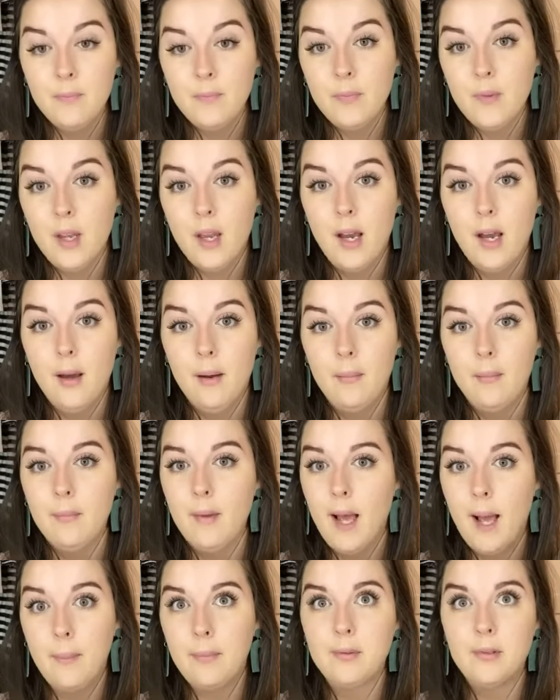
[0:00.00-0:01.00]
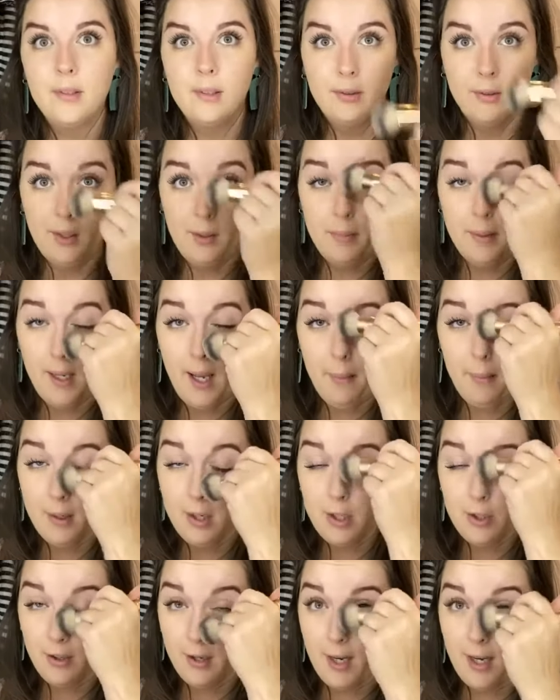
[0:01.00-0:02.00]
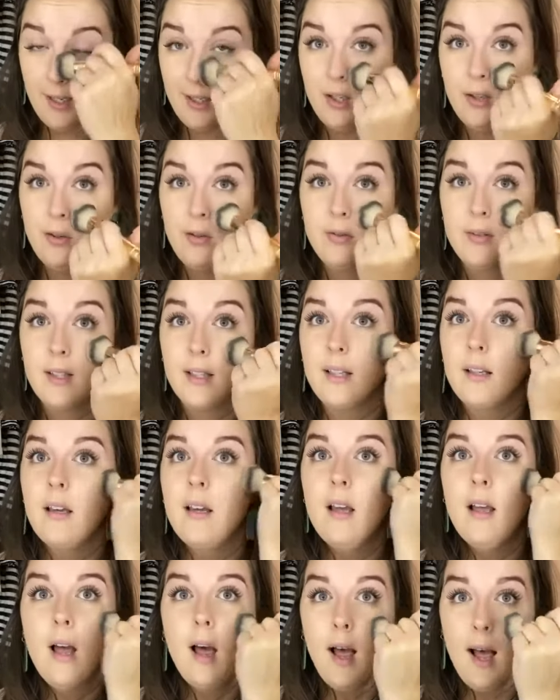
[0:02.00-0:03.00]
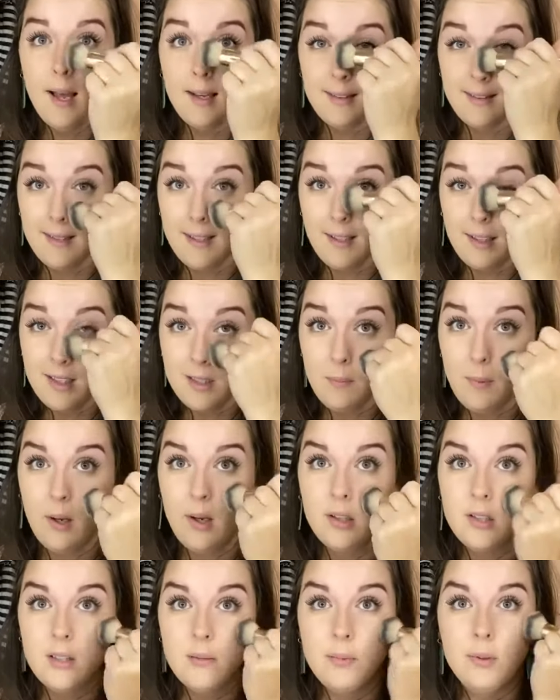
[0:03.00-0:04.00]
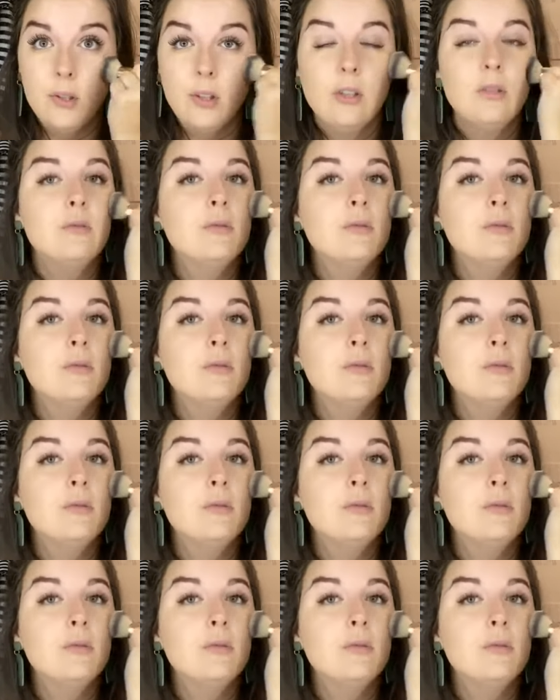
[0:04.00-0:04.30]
Absolutely, but I'm going to try and use like as little as possible.